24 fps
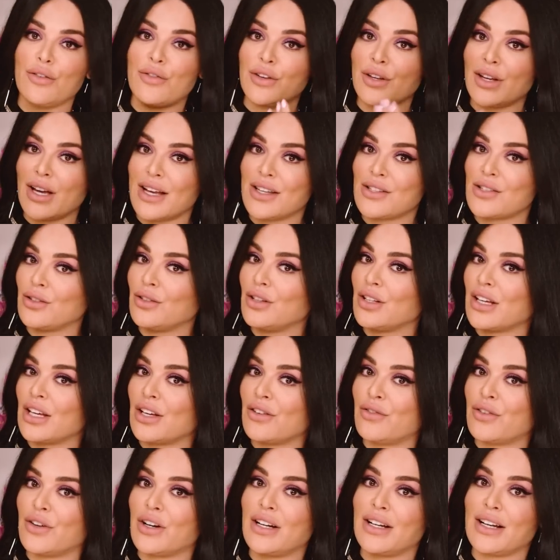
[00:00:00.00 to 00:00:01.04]
if you guys are
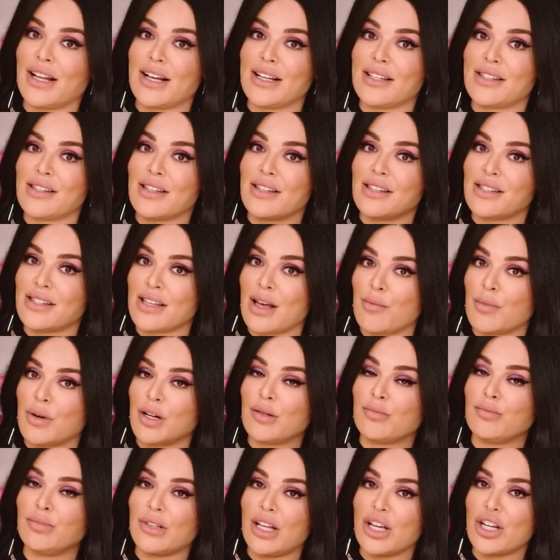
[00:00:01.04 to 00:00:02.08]
looking for a nice
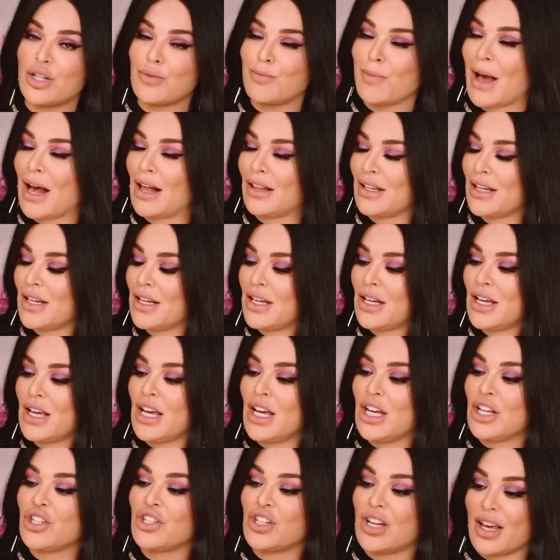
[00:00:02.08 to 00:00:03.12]
summer blush palette,
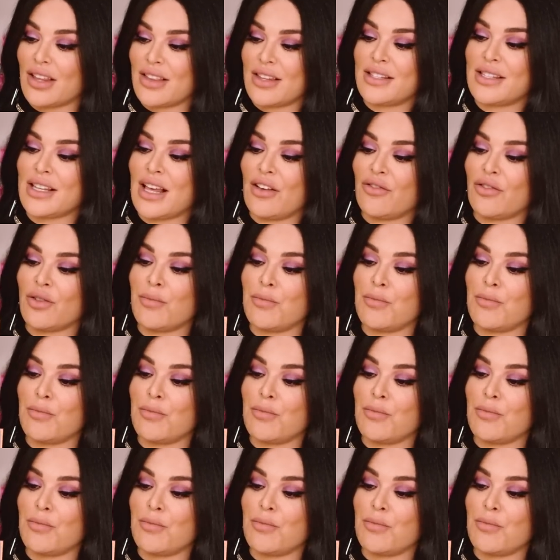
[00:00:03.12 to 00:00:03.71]
check this out